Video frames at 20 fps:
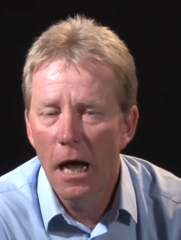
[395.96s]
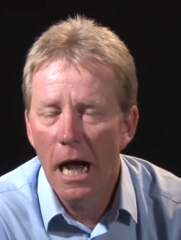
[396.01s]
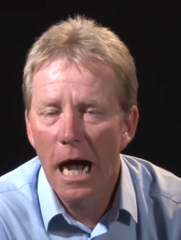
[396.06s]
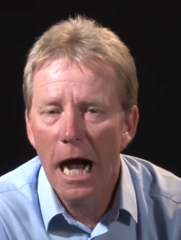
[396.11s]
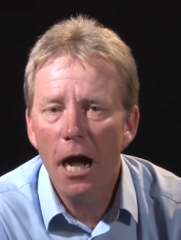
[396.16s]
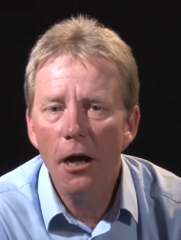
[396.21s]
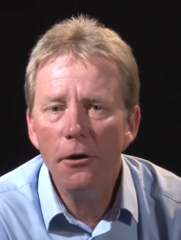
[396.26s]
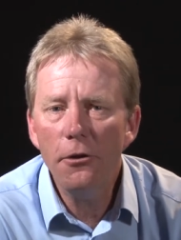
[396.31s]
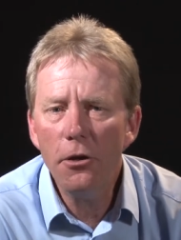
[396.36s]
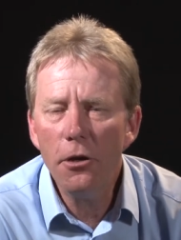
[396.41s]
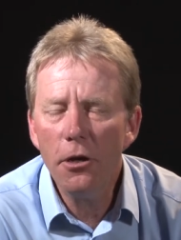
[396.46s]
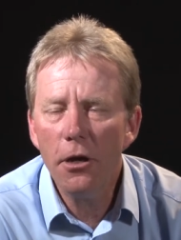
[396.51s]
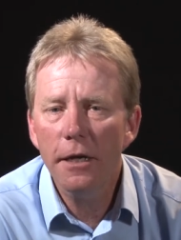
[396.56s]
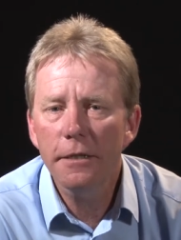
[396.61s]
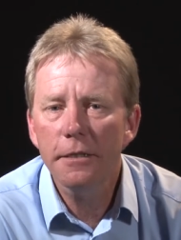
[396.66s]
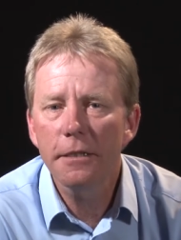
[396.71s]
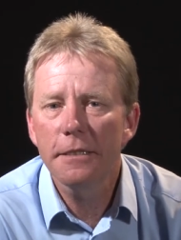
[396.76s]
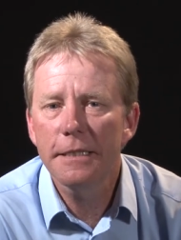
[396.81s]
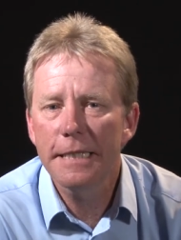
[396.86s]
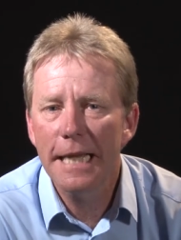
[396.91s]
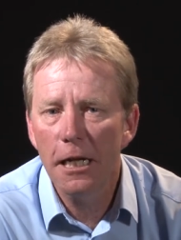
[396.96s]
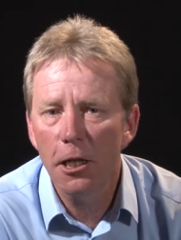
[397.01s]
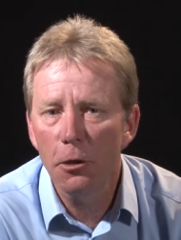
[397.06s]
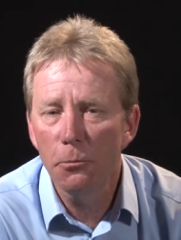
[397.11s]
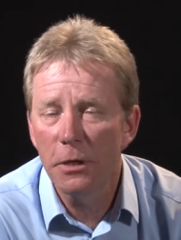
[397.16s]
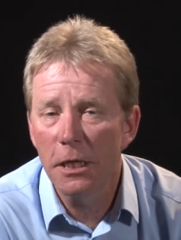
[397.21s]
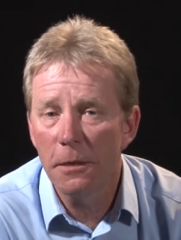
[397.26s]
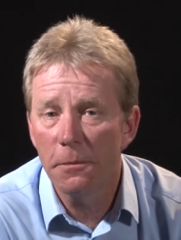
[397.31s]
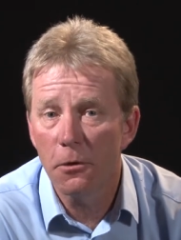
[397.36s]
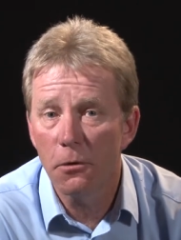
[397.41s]
How are you going to tell
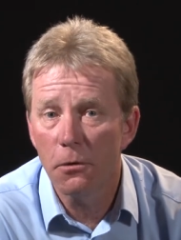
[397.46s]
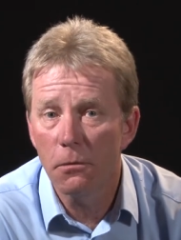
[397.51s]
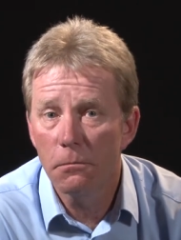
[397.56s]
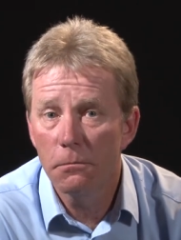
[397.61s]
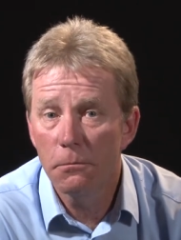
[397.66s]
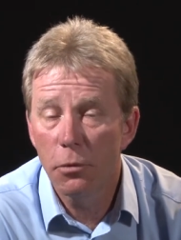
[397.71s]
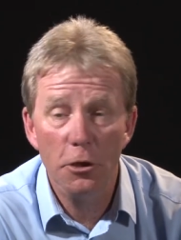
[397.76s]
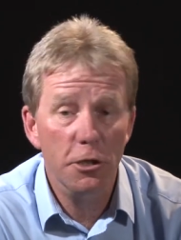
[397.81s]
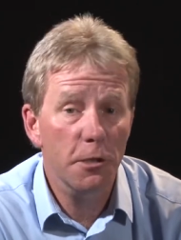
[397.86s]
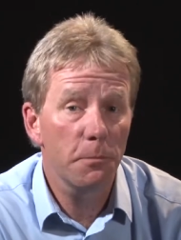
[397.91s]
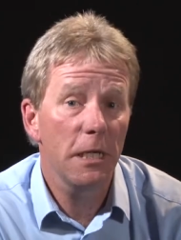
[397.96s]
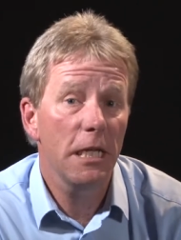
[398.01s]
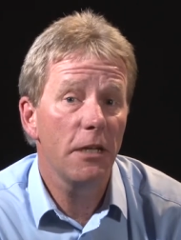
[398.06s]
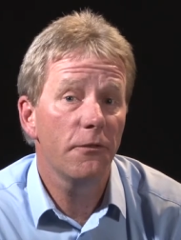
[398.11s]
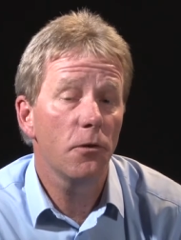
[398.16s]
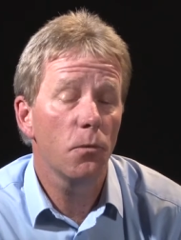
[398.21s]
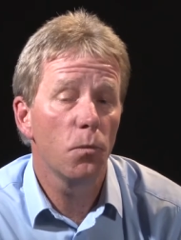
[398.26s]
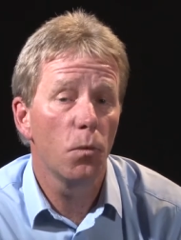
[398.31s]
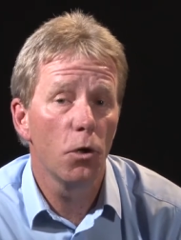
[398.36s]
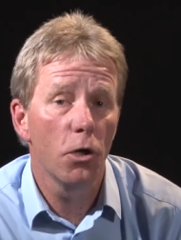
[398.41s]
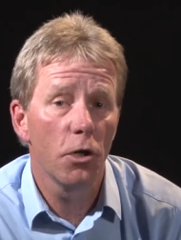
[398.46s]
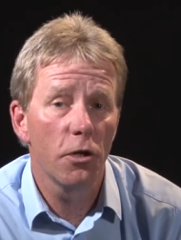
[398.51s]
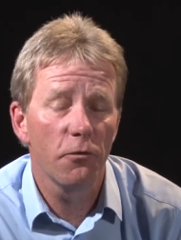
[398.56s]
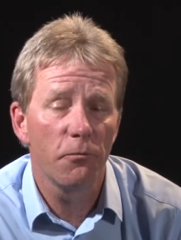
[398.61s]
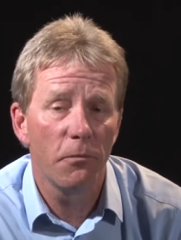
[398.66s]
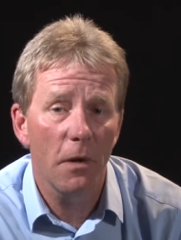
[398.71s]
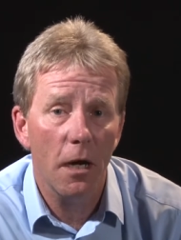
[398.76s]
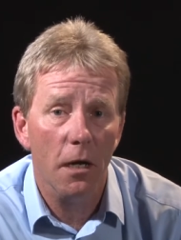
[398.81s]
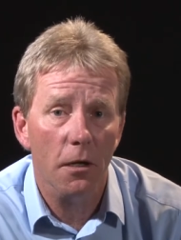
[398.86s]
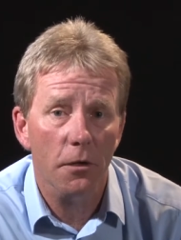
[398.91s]
people, possibly even word
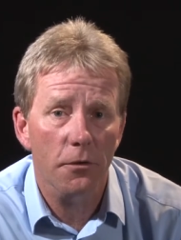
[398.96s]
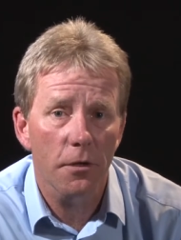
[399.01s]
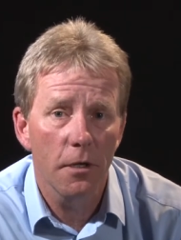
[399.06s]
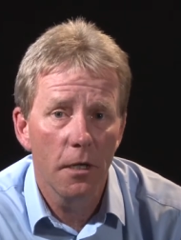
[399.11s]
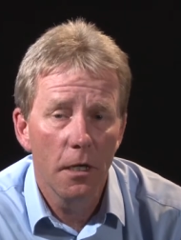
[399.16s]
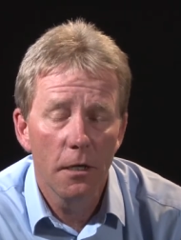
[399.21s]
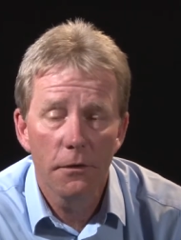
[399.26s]
of mouth,